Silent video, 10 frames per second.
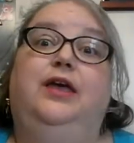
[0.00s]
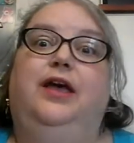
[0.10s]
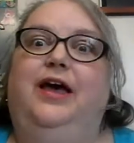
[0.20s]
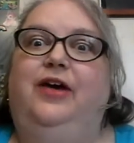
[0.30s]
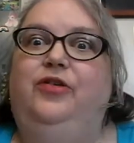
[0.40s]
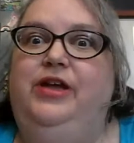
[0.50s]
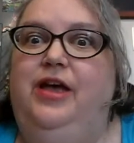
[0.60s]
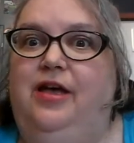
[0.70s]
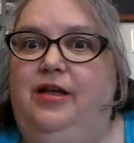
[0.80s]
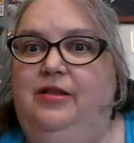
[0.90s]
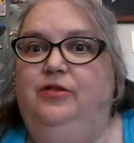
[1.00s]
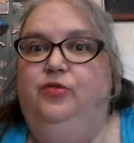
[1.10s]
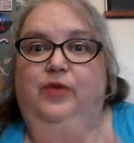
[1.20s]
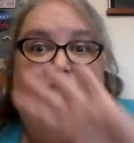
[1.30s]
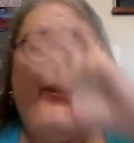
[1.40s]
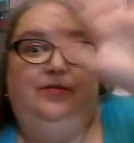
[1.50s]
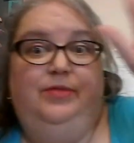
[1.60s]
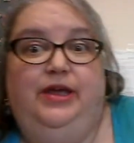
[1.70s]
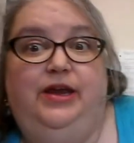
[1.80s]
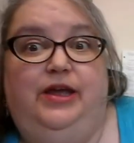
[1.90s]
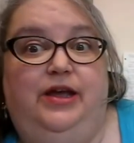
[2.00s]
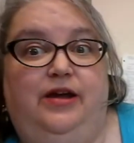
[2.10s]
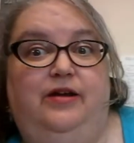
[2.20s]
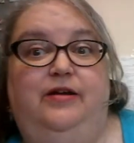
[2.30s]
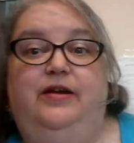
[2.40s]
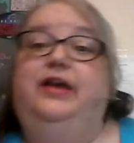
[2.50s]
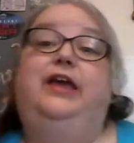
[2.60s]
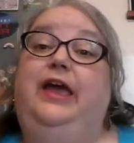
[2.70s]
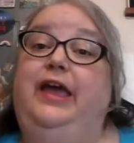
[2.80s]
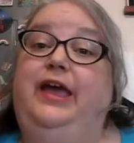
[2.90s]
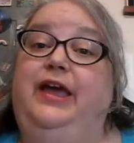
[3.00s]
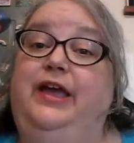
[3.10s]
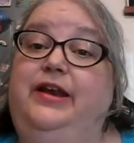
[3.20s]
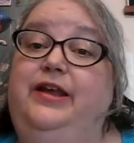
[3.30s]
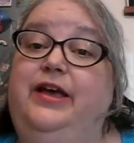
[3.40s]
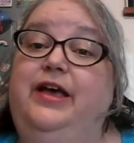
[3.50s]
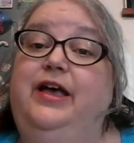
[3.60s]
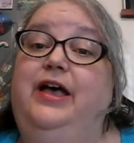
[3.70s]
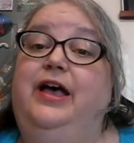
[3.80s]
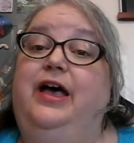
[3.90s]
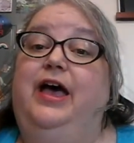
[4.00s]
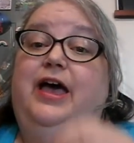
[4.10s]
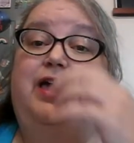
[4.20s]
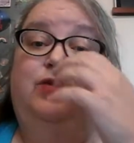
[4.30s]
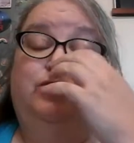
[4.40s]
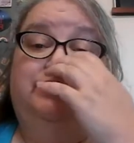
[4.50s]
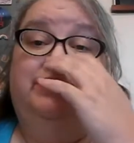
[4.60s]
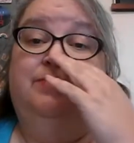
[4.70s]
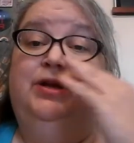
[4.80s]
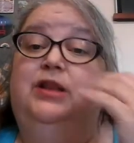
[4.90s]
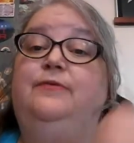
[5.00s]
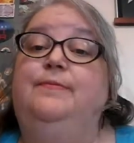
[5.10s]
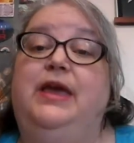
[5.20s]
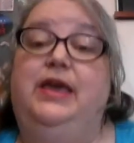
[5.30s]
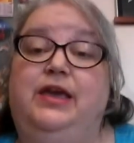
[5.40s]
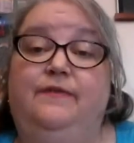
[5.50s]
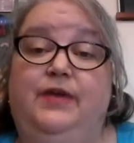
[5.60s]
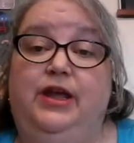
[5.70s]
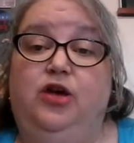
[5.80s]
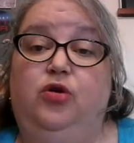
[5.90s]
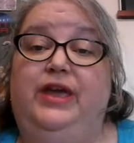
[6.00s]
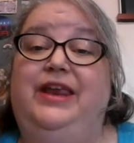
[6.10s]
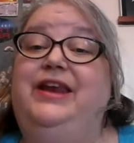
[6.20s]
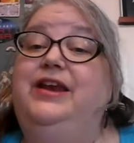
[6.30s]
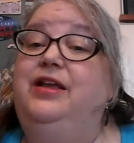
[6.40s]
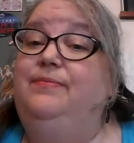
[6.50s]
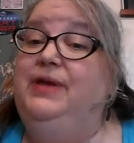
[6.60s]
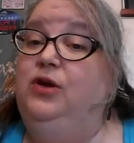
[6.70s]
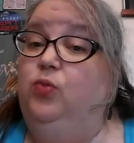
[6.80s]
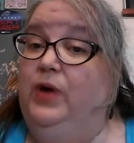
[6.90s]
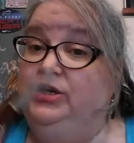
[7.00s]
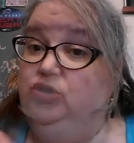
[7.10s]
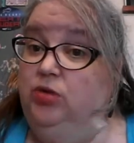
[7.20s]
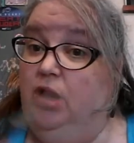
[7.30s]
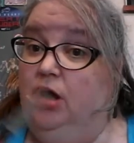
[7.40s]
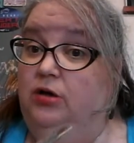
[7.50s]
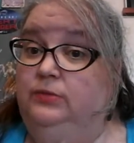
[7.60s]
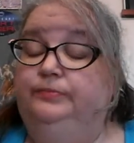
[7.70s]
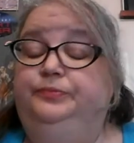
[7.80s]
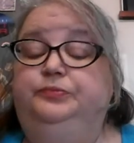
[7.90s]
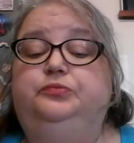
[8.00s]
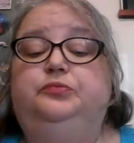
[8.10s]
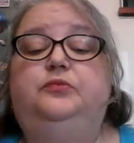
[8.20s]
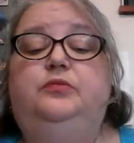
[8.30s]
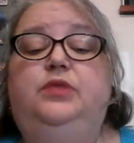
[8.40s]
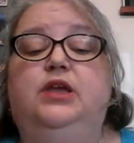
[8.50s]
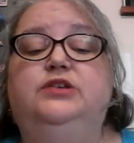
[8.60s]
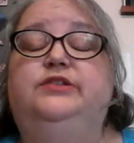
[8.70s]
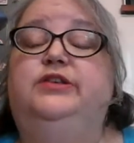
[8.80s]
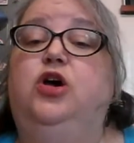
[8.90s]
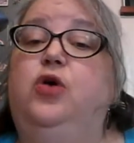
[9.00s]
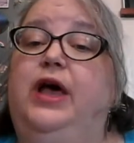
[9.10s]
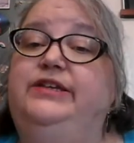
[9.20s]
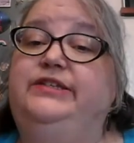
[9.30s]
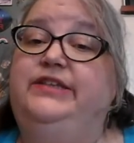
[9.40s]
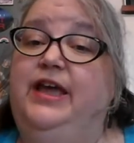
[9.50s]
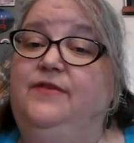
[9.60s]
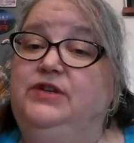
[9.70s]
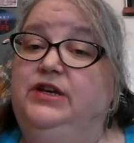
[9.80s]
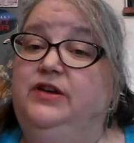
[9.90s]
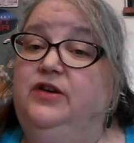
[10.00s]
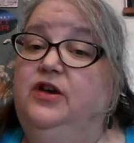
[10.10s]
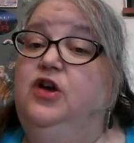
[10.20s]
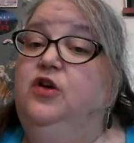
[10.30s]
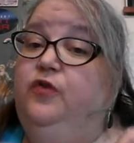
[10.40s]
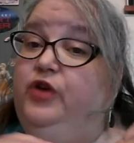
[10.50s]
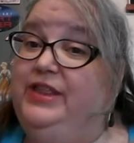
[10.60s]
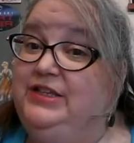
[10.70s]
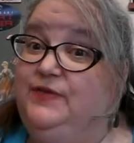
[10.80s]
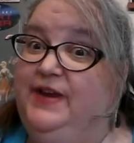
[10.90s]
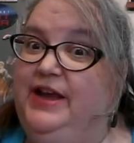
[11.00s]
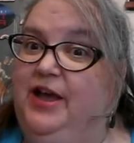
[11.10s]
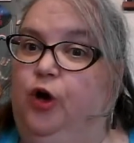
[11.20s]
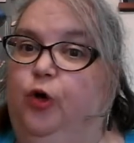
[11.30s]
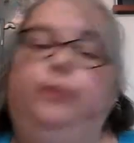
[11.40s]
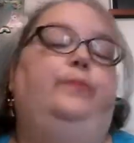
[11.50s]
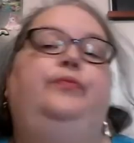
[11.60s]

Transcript: Howdy, y'all. Random lady here, and I was in the middle of making a video. It ended up being way too long, so I saved it for this video.